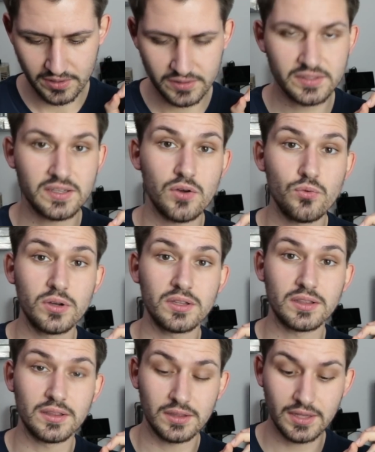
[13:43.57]

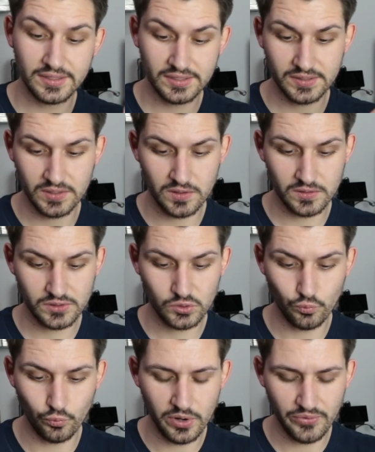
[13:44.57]
So let's
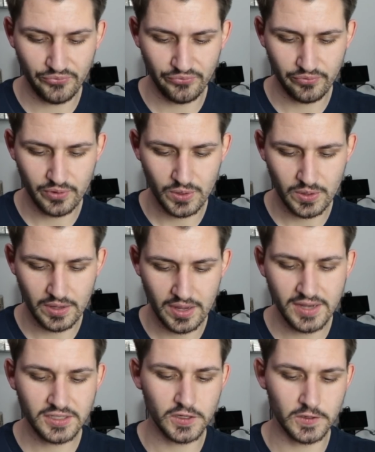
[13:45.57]
start with
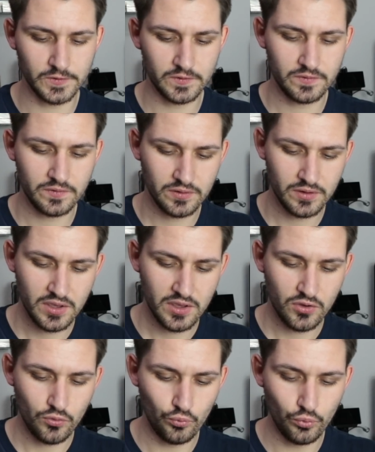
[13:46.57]
Anton,
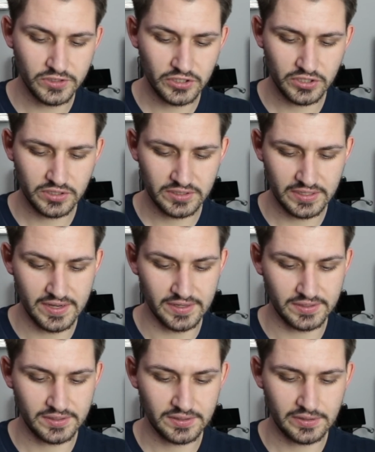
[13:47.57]
which
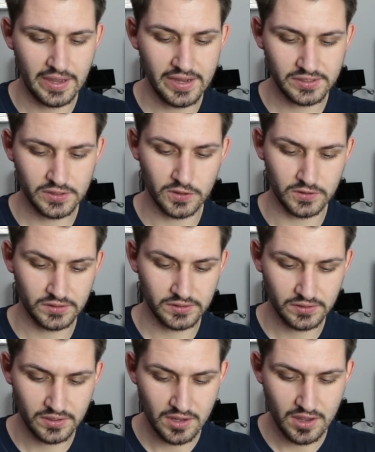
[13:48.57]
says, hey
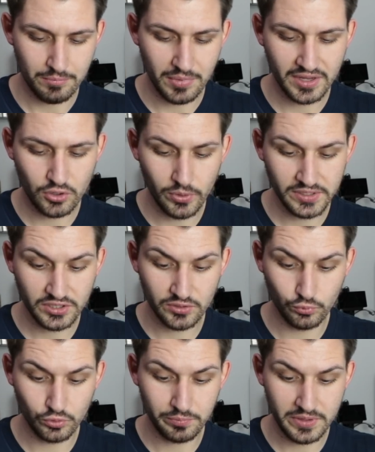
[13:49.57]
Scott, my
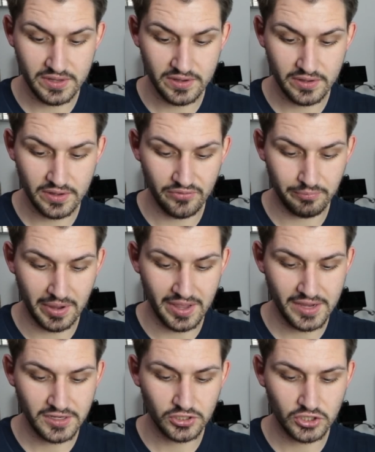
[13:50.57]
question would be if by
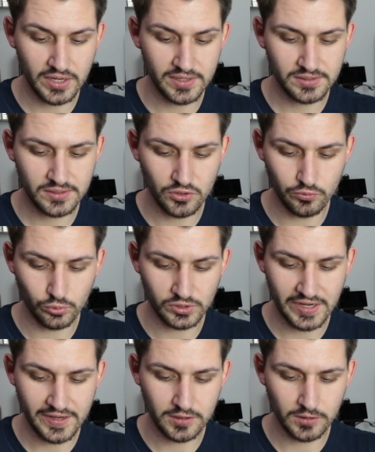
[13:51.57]
any chance you would
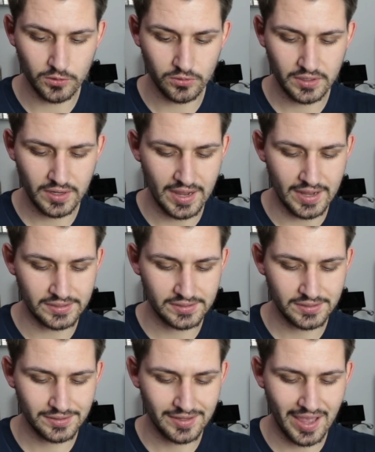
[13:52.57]
take a look at
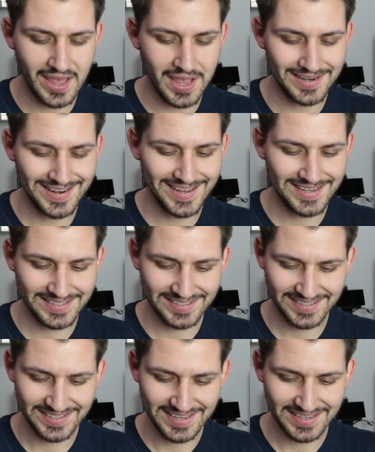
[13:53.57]

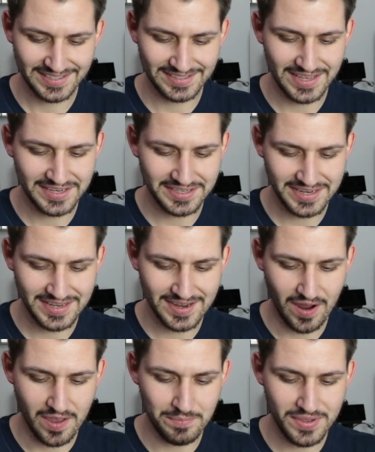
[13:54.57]

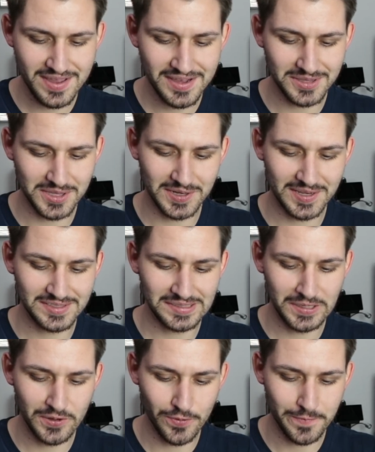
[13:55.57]
KNX/EIB in the
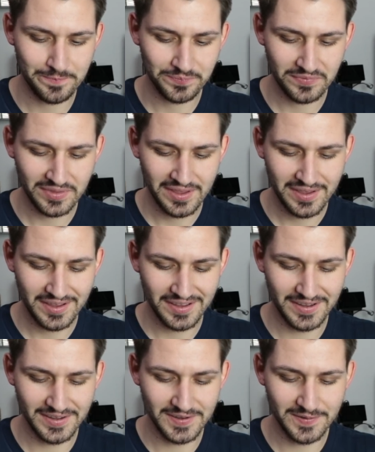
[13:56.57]
next year.
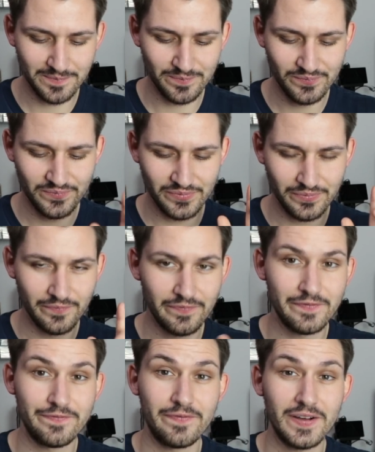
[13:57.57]

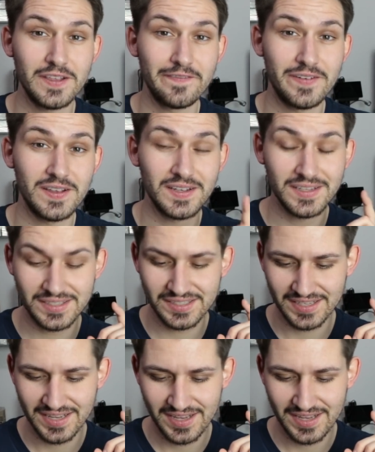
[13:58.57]
Funny thing is,